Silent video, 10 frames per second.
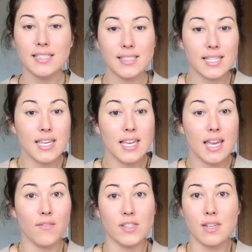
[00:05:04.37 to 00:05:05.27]
See
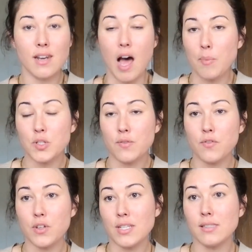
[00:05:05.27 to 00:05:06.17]
if it's an option
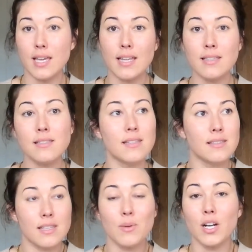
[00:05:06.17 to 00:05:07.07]
for you to sit in and
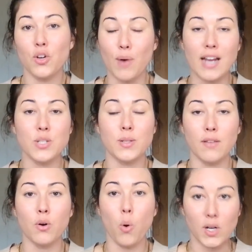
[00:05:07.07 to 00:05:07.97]
see what a graduate
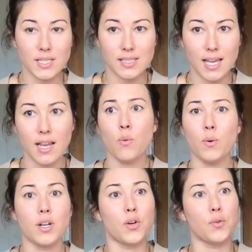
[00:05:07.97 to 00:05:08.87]
level course is like,
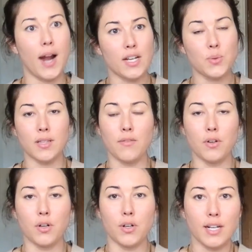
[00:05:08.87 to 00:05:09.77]
what a graduate
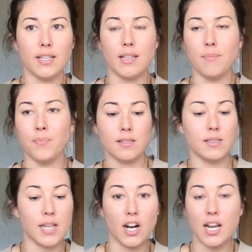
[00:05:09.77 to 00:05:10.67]
level curriculum
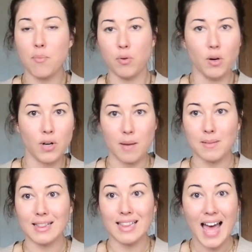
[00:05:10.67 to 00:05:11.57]
CRNA program
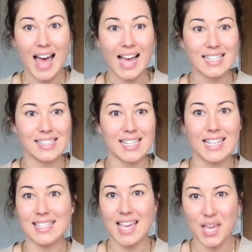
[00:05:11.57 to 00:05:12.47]
class
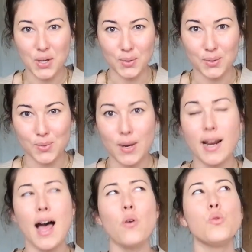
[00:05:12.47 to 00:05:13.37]
entails,
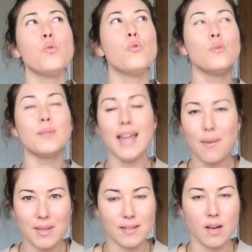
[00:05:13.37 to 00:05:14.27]
right? How cool would
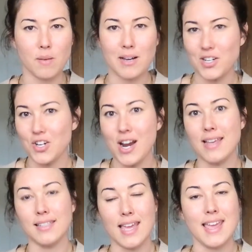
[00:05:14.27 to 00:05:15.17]
that be to talk about on your
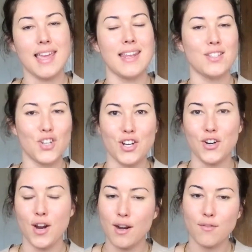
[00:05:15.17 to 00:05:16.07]
essay and during
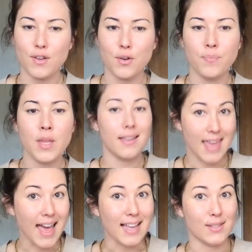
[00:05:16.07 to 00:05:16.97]
your interview?
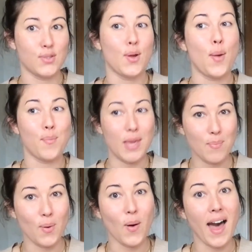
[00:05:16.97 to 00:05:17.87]
Yes,
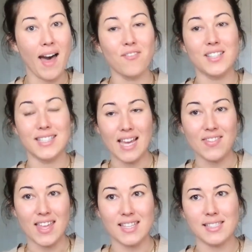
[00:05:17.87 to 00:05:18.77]
people have
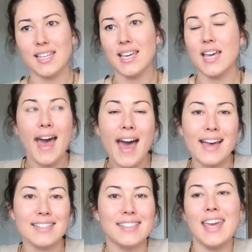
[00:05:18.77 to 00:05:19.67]
done this.
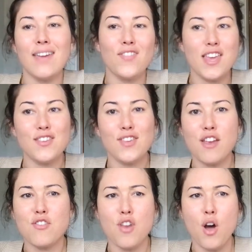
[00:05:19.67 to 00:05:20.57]
Ask. If they
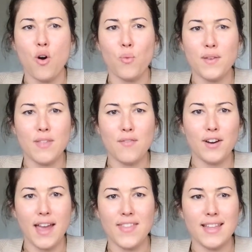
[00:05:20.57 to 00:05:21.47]
say no, we've never
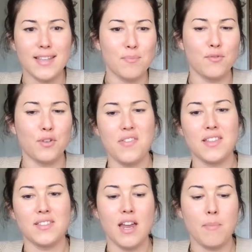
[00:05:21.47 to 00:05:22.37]
had that done before and
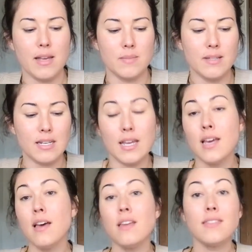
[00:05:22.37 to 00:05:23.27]
that's not a possibility,
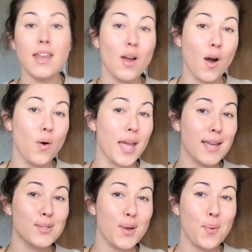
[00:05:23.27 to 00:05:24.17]
then
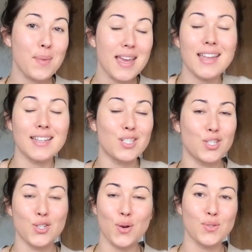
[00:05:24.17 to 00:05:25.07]
okay, so be it. It just
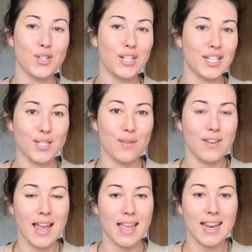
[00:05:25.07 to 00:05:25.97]
shows your initiative
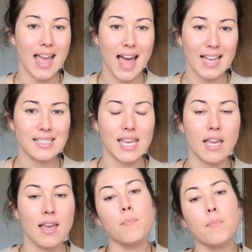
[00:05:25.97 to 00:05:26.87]
in
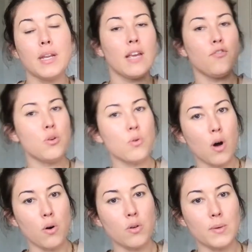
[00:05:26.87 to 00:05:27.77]
asking. But if you
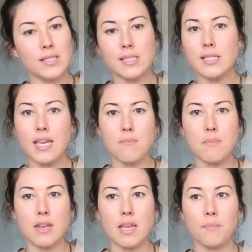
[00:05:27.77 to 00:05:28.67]
go to a state
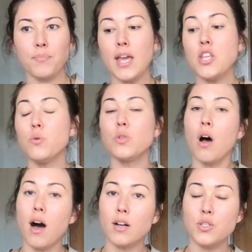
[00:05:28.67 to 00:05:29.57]
meeting and you
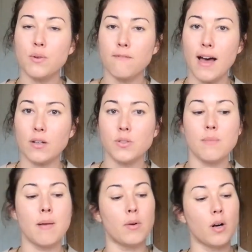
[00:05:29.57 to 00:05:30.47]
talk to a
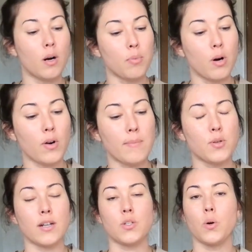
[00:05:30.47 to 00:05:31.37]
faculty member or a program
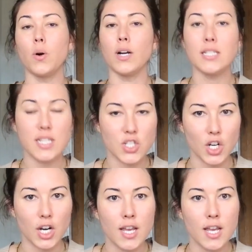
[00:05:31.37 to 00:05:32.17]
director or a teacher,